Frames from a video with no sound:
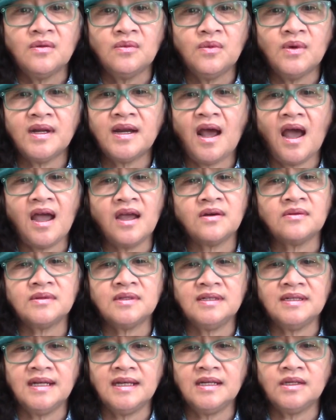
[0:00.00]
What
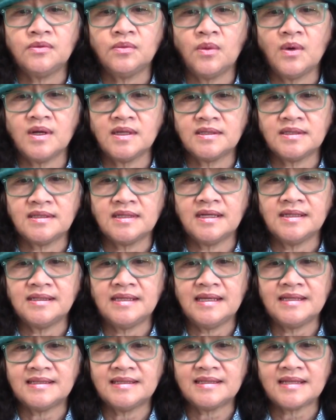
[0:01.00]
irony it was that
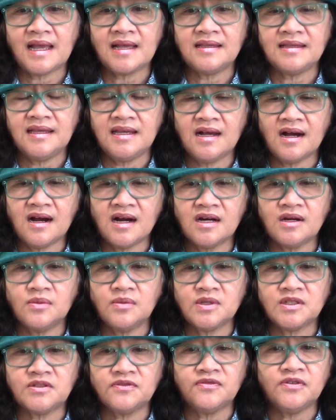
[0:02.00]
inside the ark
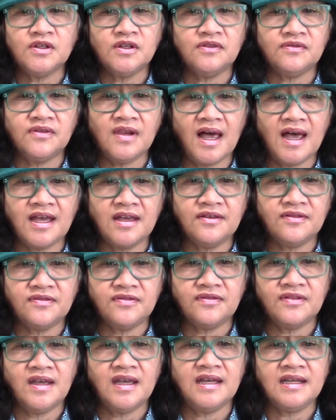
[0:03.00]
was full of
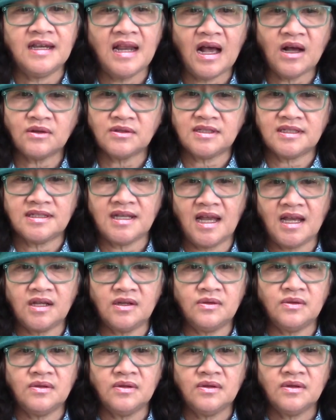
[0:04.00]
life and
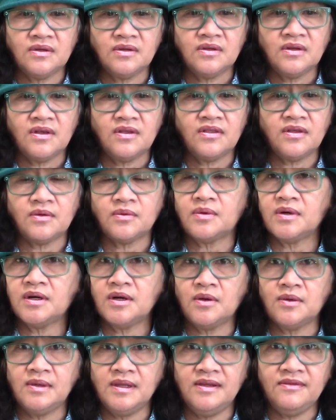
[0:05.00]
outside there were
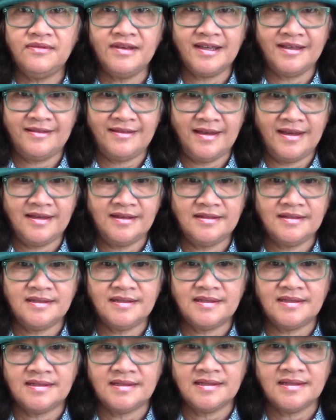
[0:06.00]
no living
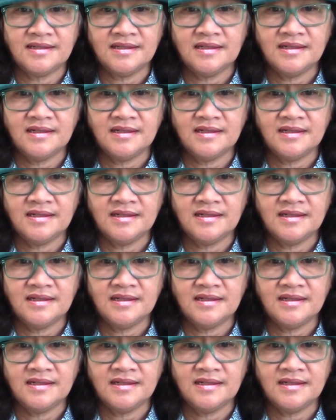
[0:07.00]
things.